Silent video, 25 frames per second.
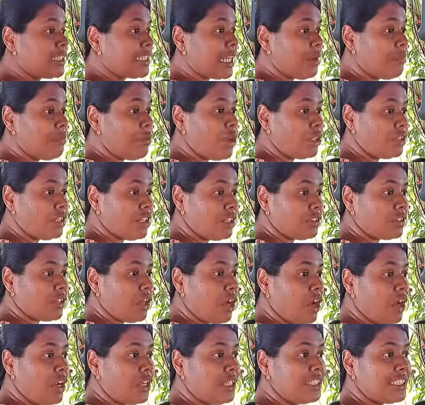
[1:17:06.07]
some on the
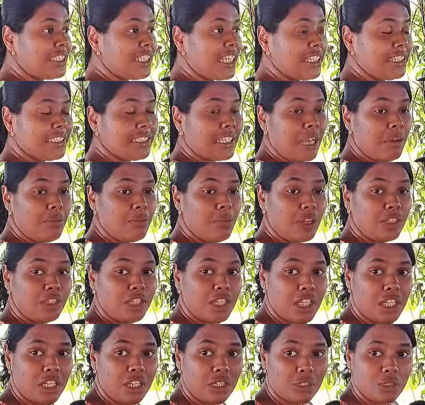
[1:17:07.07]
thorns, and some on
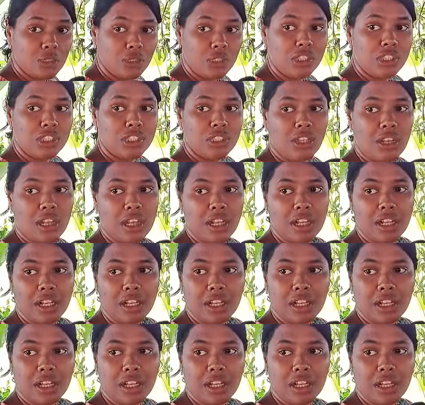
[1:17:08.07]
the good soil.